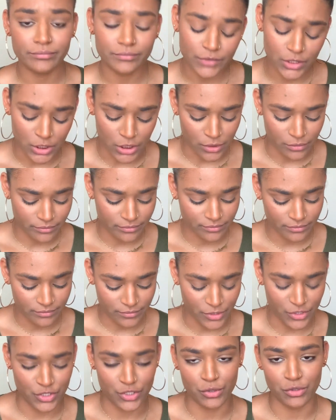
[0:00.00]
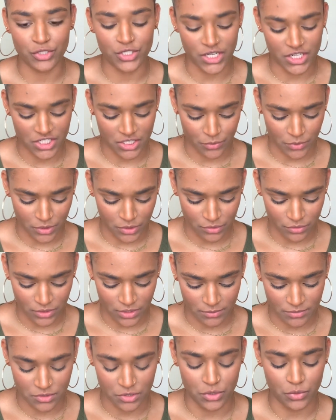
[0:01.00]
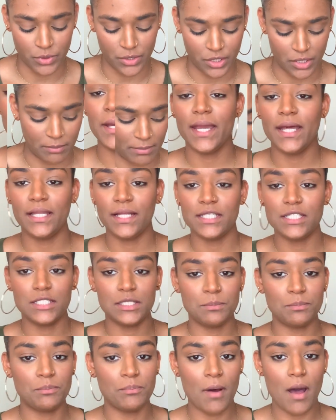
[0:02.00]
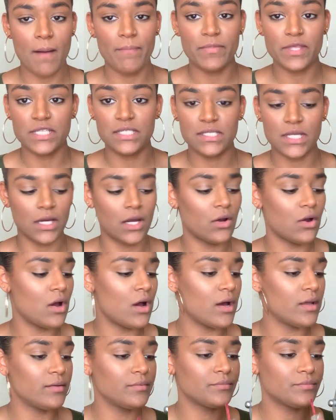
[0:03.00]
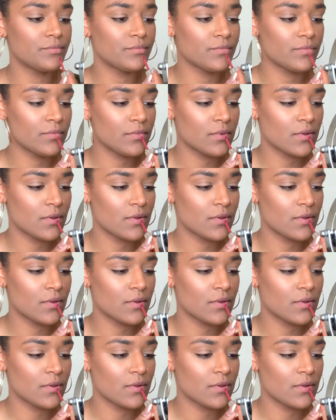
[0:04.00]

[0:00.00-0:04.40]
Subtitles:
you know, there's no judging when it comes to doing your makeup. Okay, let's pop this sucker on.